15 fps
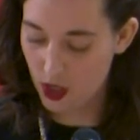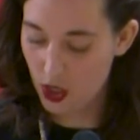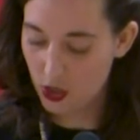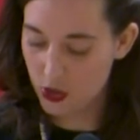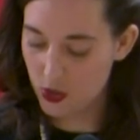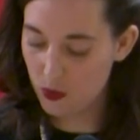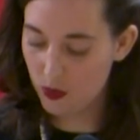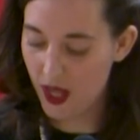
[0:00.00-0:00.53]

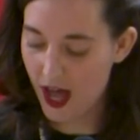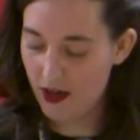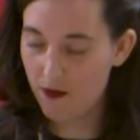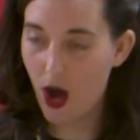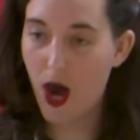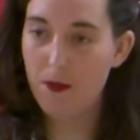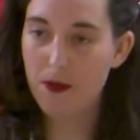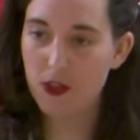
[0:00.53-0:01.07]
You will have
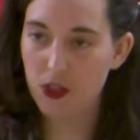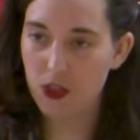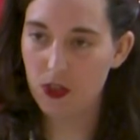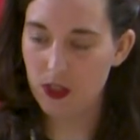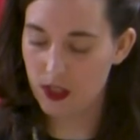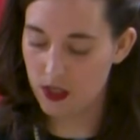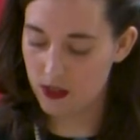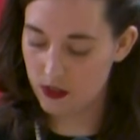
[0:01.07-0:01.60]

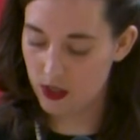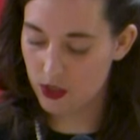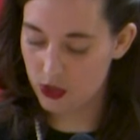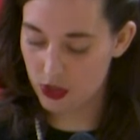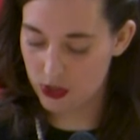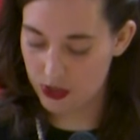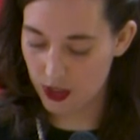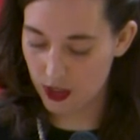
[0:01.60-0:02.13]
opportunities to
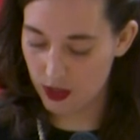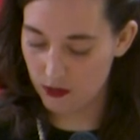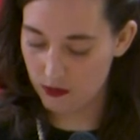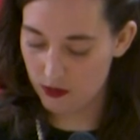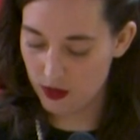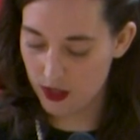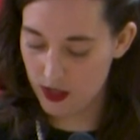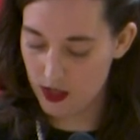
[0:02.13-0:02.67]
serve,
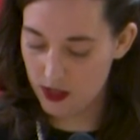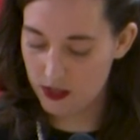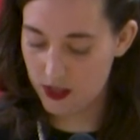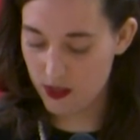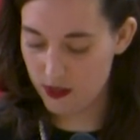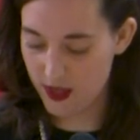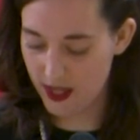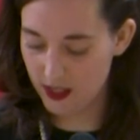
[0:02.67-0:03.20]
to
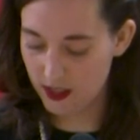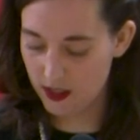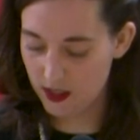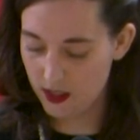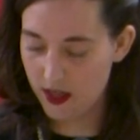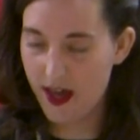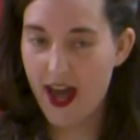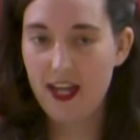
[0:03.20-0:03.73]
think,
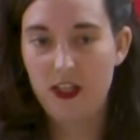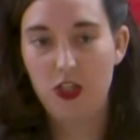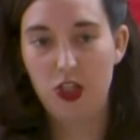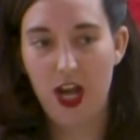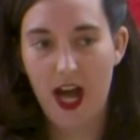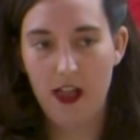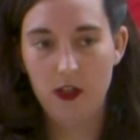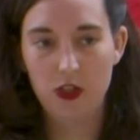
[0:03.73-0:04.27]
and to
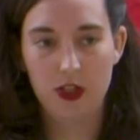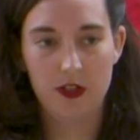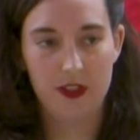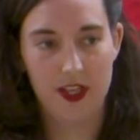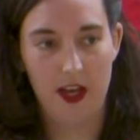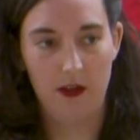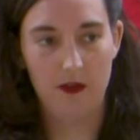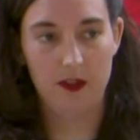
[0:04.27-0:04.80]
challenge
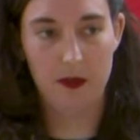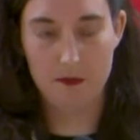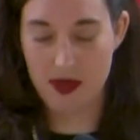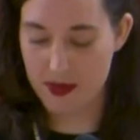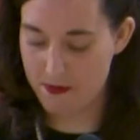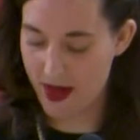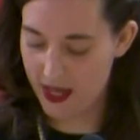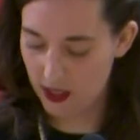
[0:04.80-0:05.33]
yourself to be
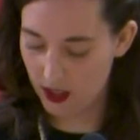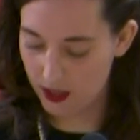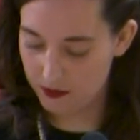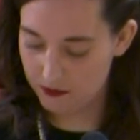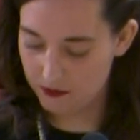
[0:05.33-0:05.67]
better.